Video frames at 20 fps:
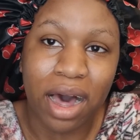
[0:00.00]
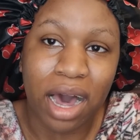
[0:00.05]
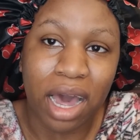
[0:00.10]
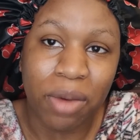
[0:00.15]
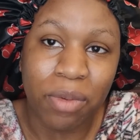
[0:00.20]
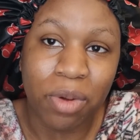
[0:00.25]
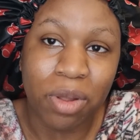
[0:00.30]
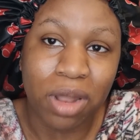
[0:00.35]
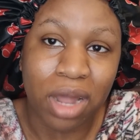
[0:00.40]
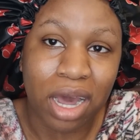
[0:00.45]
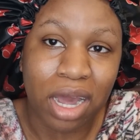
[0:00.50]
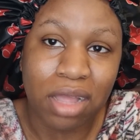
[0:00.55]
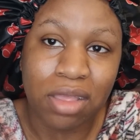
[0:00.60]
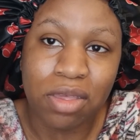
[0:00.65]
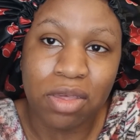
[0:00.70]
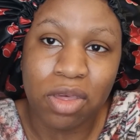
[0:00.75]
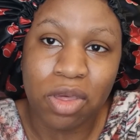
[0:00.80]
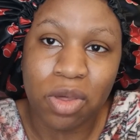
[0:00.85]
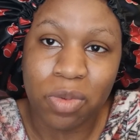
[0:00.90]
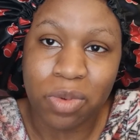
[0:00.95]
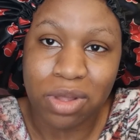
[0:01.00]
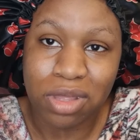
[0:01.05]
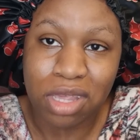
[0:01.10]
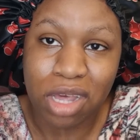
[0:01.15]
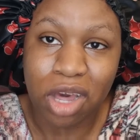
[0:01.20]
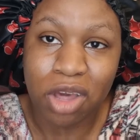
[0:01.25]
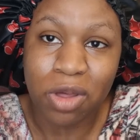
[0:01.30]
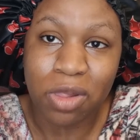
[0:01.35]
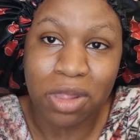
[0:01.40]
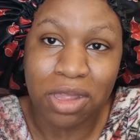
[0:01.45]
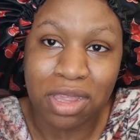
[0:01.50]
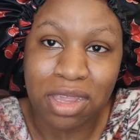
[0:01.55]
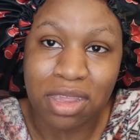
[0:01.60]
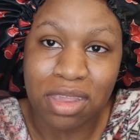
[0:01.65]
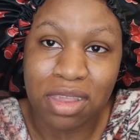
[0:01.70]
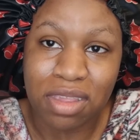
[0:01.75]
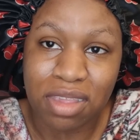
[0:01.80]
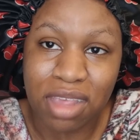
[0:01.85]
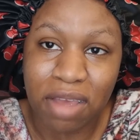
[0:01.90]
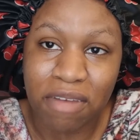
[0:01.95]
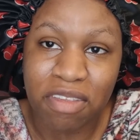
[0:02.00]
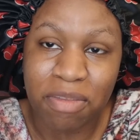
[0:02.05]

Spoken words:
I will lie to you and tell you this is a safe